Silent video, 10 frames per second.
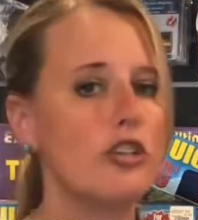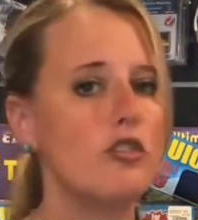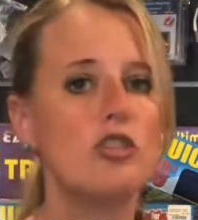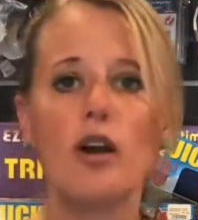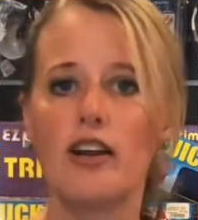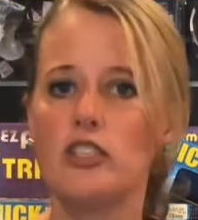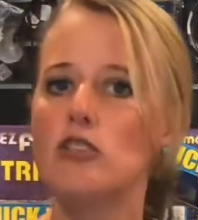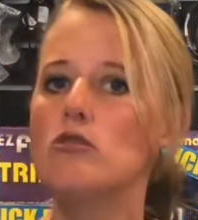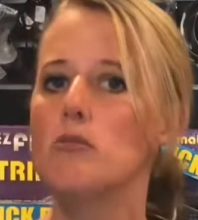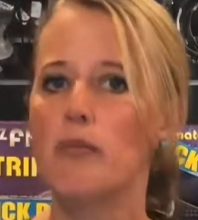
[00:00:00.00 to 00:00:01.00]
You don't have to use
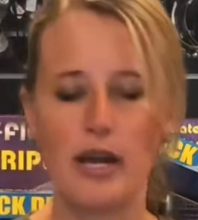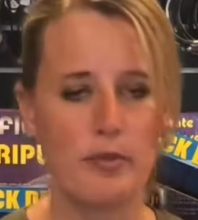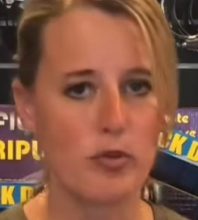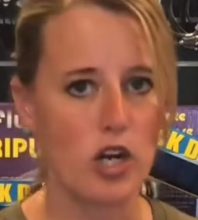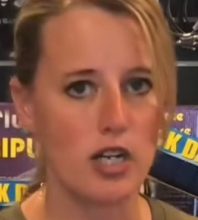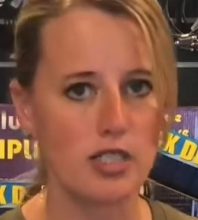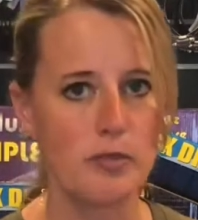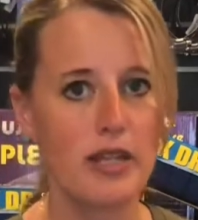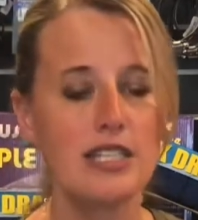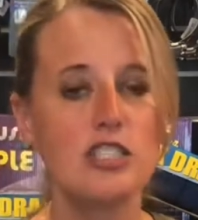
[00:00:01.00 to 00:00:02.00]
my product, but
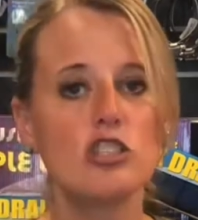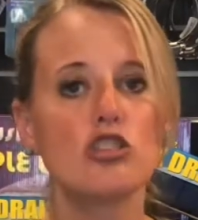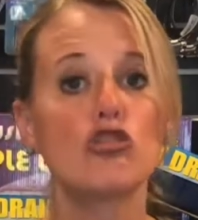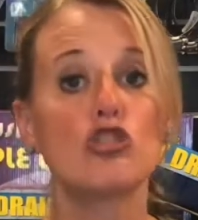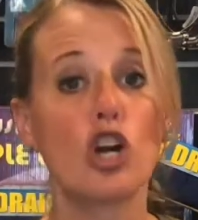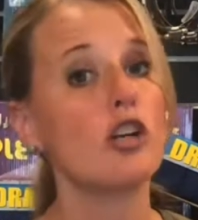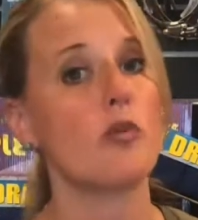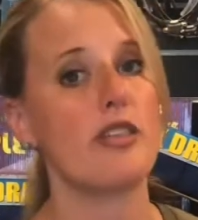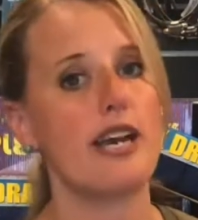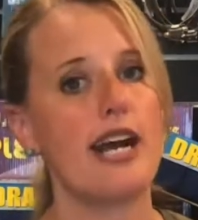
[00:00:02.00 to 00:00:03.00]
let's just start with
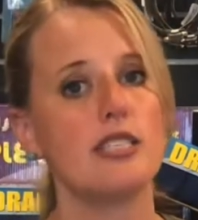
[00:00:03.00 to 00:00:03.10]
that